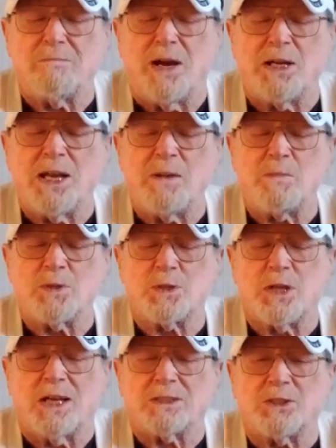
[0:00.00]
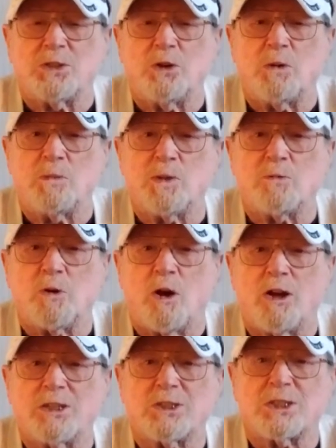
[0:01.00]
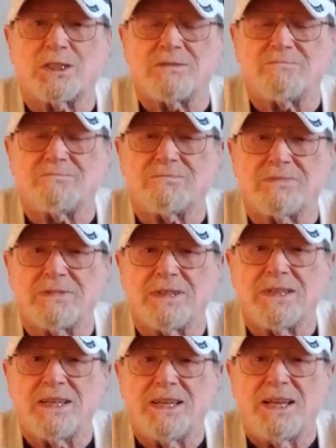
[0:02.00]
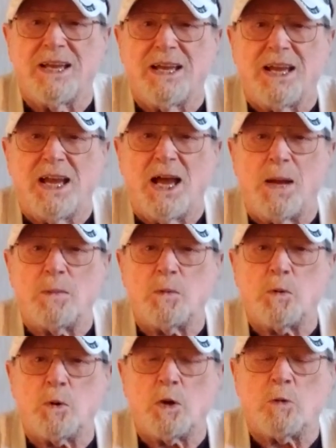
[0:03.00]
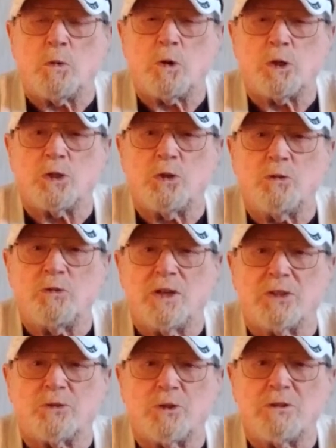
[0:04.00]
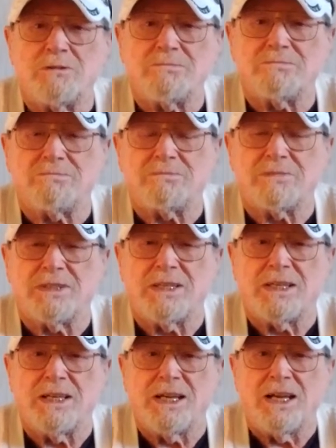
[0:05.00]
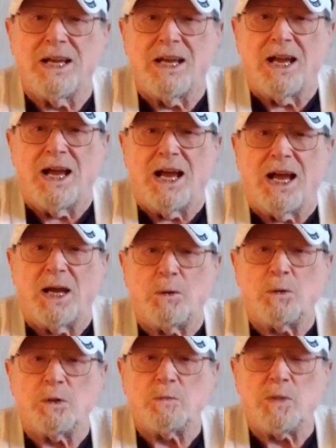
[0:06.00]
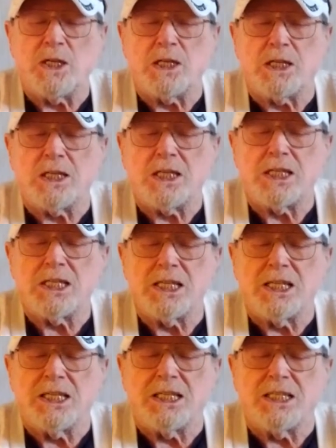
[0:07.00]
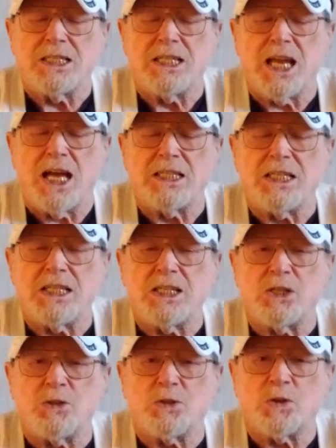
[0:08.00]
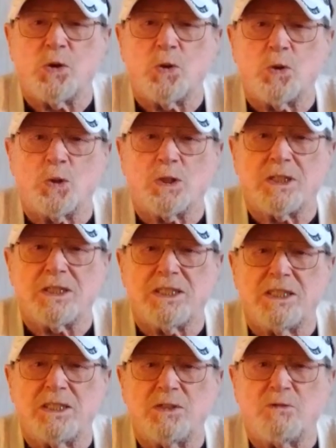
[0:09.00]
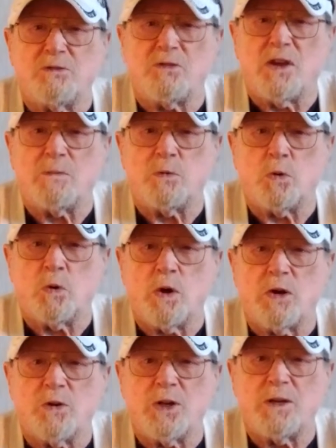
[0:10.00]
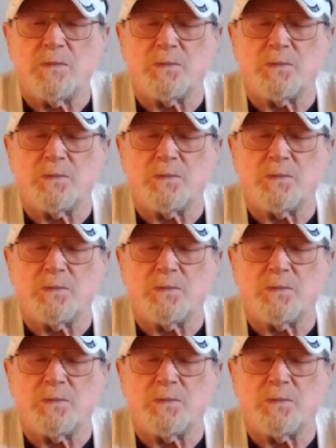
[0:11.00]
My name is Dr. Norman Ross. I'm a World War II veteran. I will be 90 years old in February.